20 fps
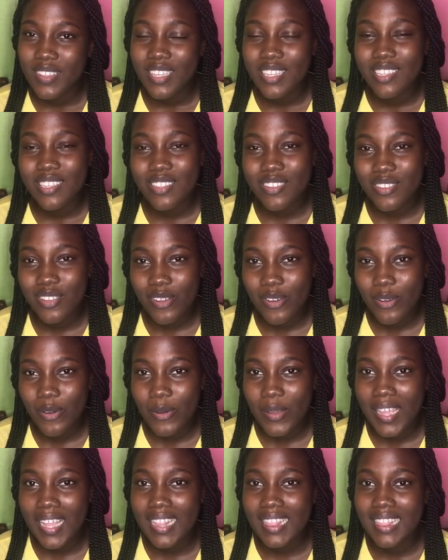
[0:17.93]
So
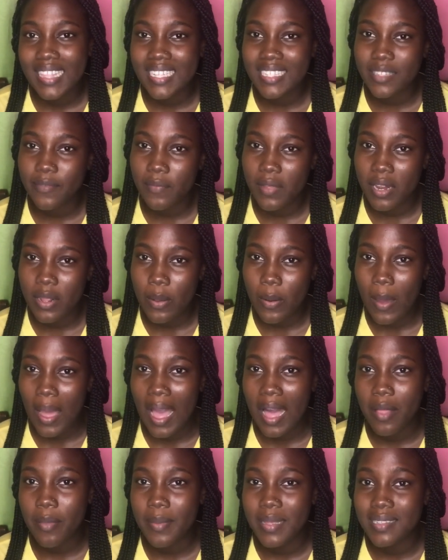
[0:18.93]
in this video,
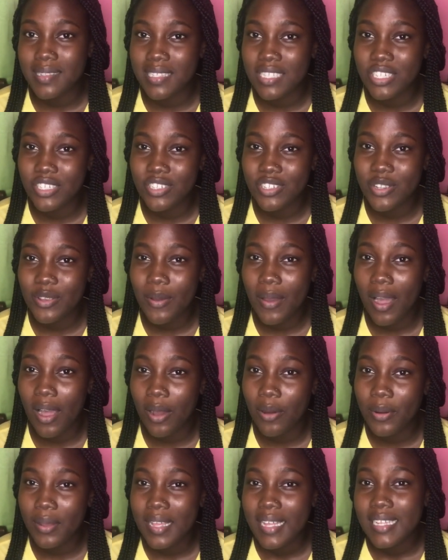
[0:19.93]
I'll be teaching you
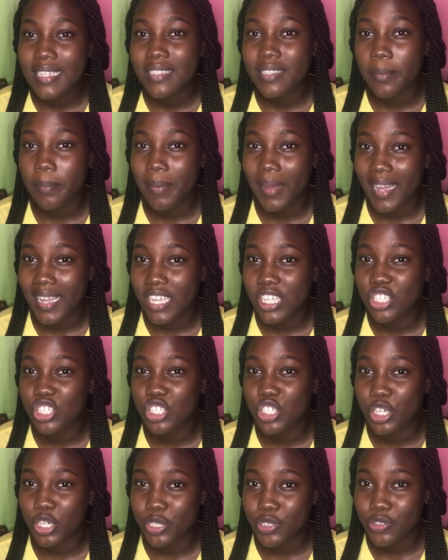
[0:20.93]
how to package
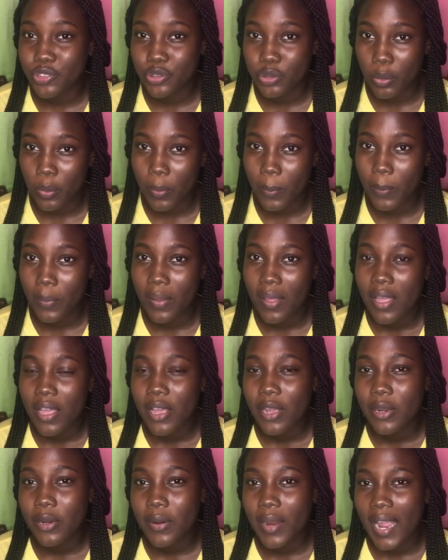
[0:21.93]
your soap.
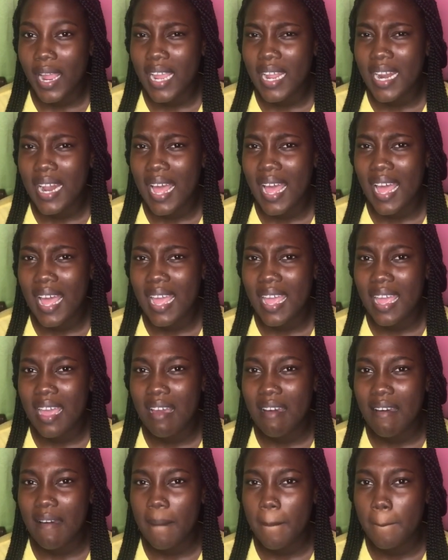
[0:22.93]
Right, I
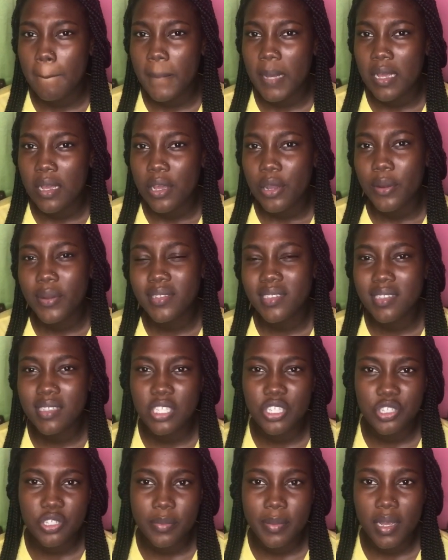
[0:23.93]
am going to
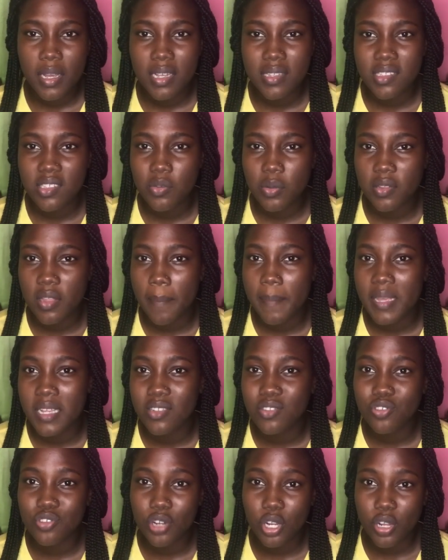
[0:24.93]
teach you because this was a big
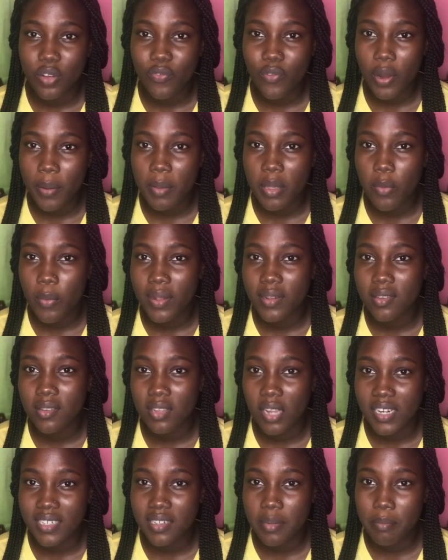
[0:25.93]
struggle for me when
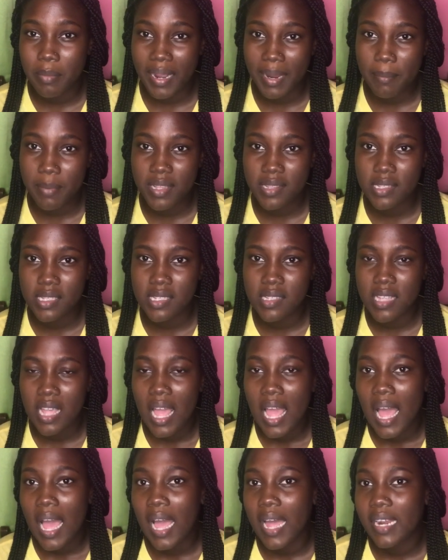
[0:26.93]
starting my business,
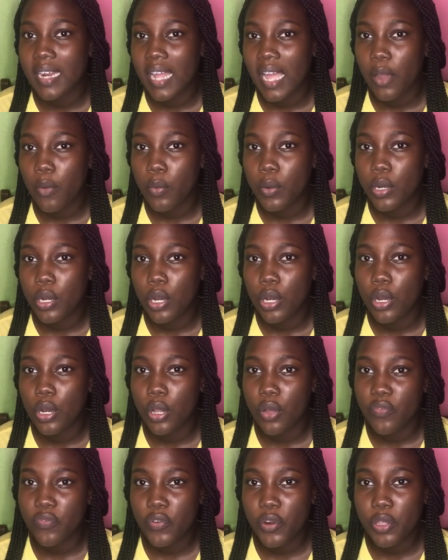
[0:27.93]
and I would
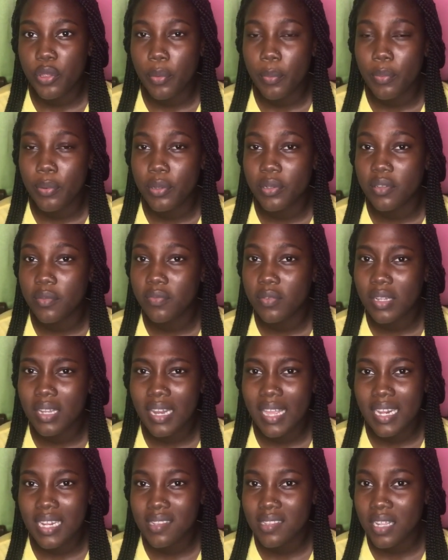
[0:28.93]
love for you beautiful
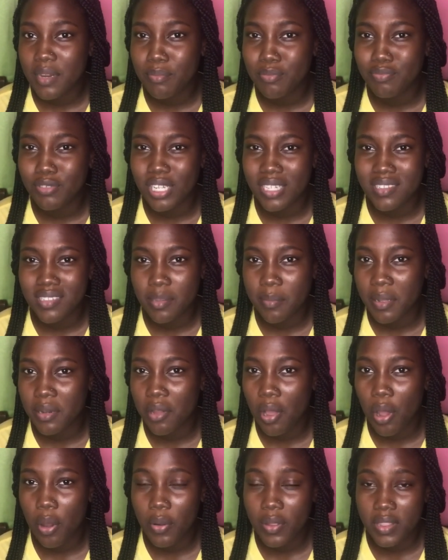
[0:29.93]
ladies and gentlemen
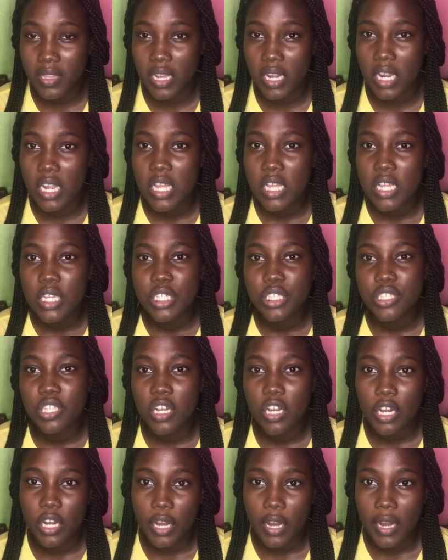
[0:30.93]
out there to
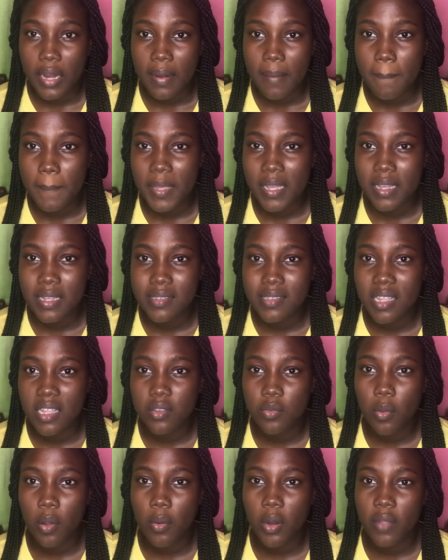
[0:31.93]
learn, because that's
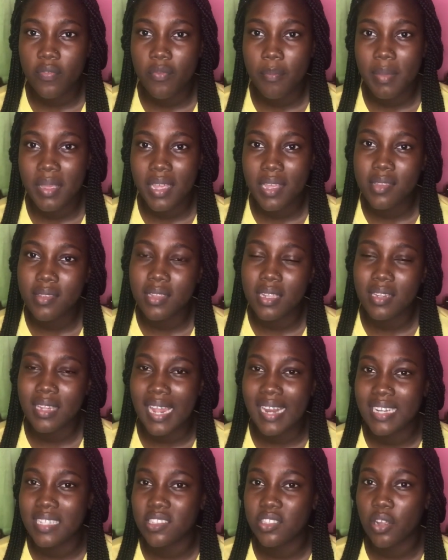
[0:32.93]
one of the biggest things that
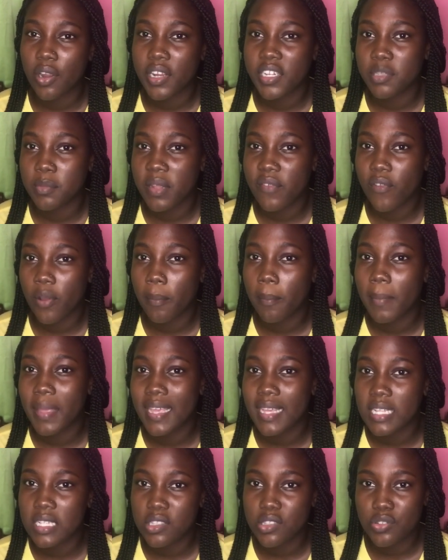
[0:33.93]
discouraged me from
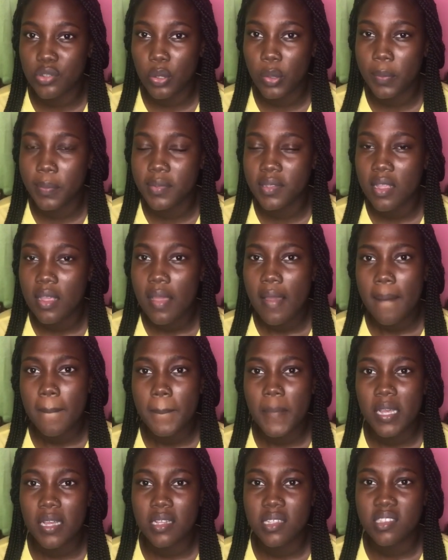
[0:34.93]
making soaps,
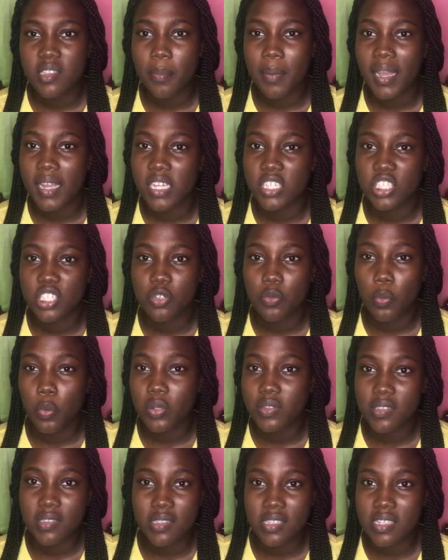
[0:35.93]
because the packaging
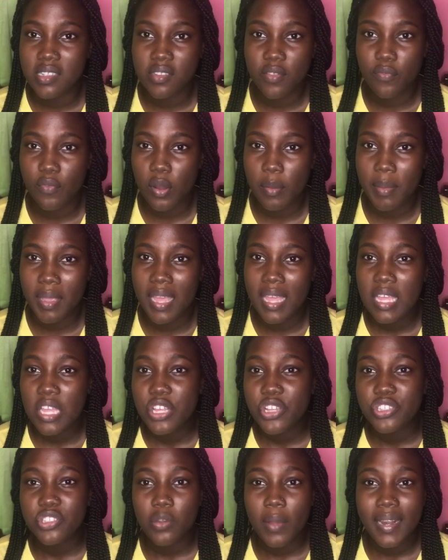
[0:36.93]
wasn't easy for me.
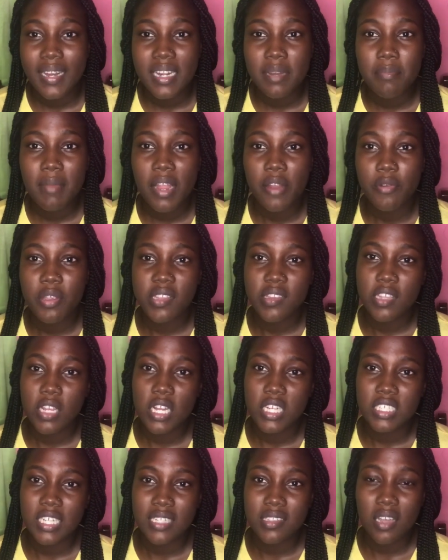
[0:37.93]
So I did my
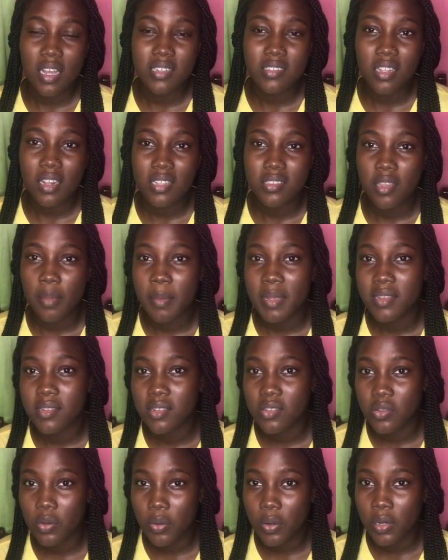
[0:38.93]
research, I talked to lots of business
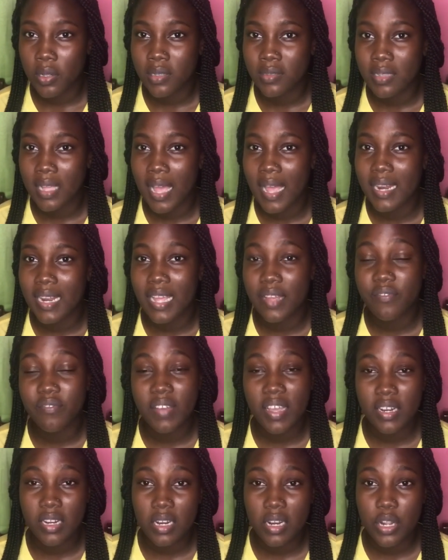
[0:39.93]
owners, and I
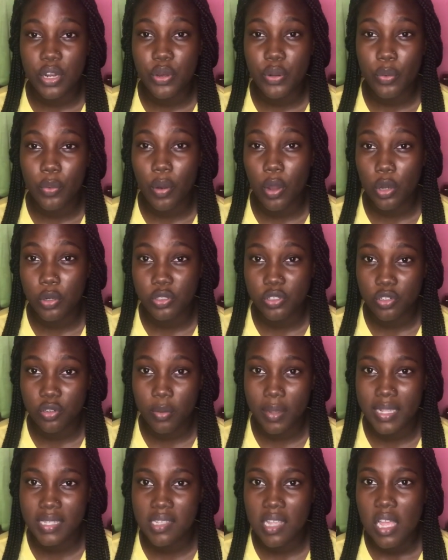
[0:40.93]
finally knew how to do
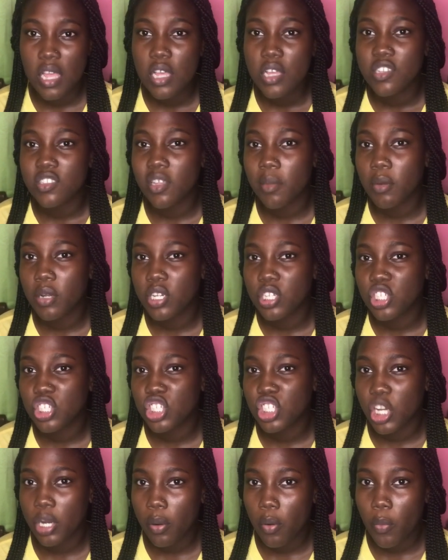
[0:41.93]
it. So I'm going to
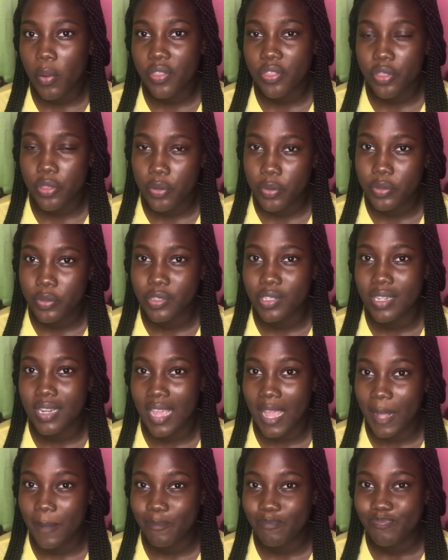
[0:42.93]
share it with you today.